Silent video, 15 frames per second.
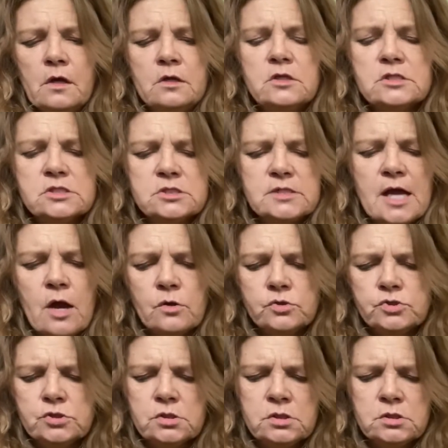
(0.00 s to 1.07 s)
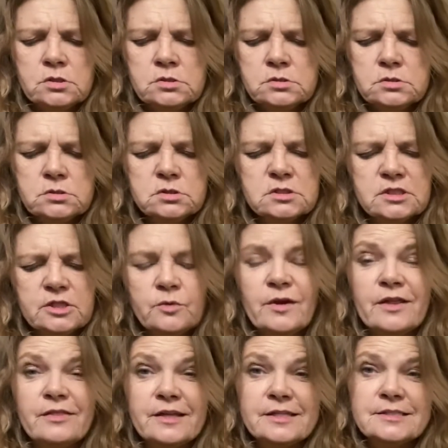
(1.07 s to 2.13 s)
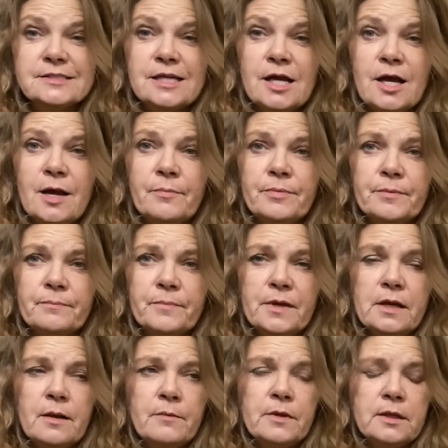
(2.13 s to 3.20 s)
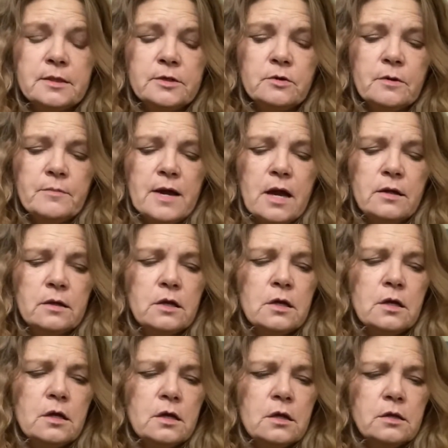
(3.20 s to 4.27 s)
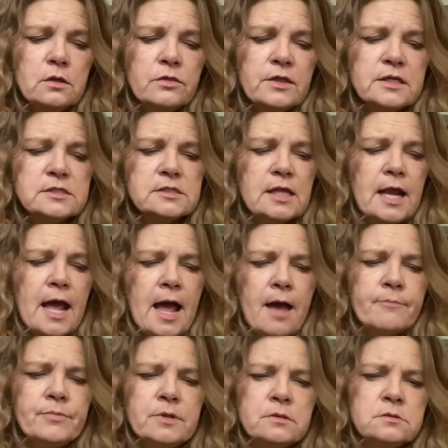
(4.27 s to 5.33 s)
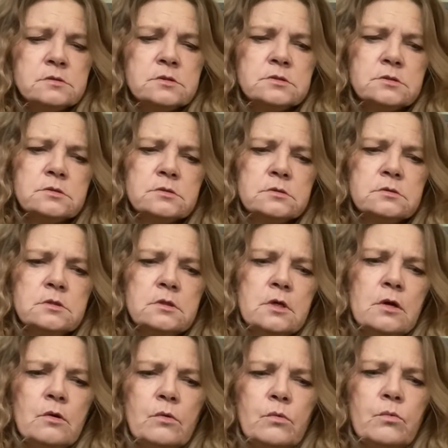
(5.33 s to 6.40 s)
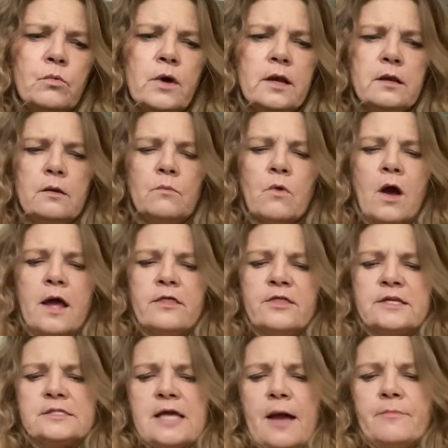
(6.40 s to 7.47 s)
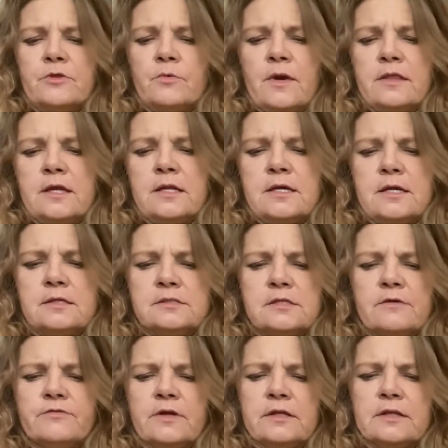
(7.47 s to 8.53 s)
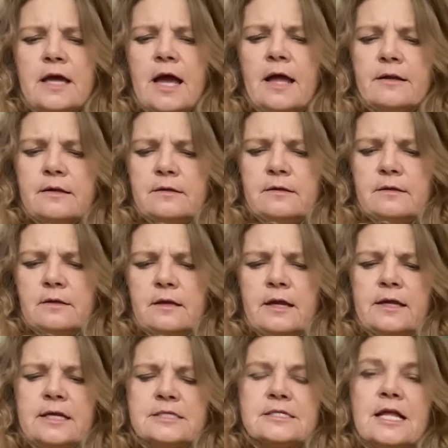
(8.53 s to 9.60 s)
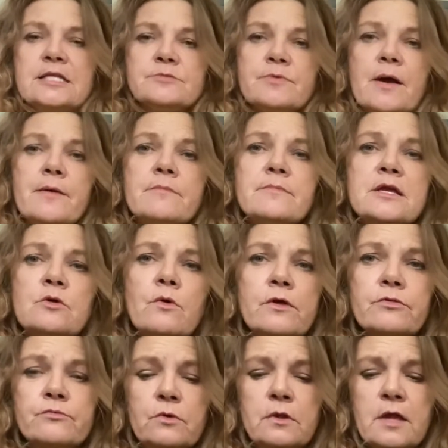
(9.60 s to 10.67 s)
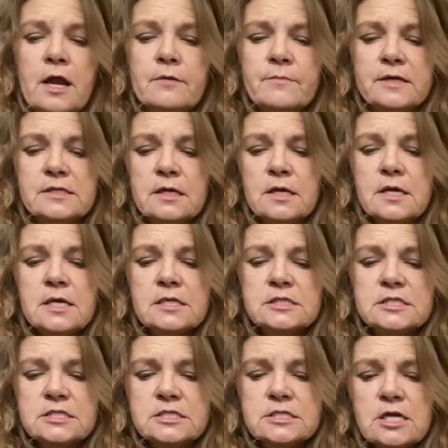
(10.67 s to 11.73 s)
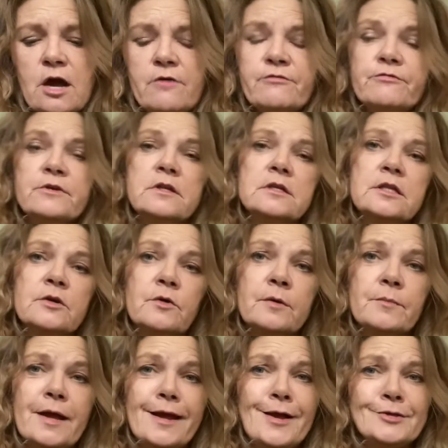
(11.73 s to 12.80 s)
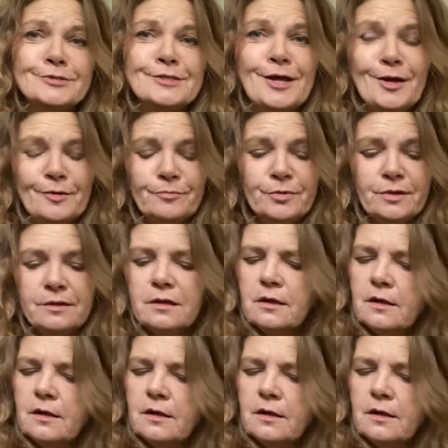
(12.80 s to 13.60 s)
nostalgia, clearing things up, becoming clear about things that happened, what why things happen the way they did, stuff like that. Like I said, it's probably me going through a lot of my stuff and clearing my house out, but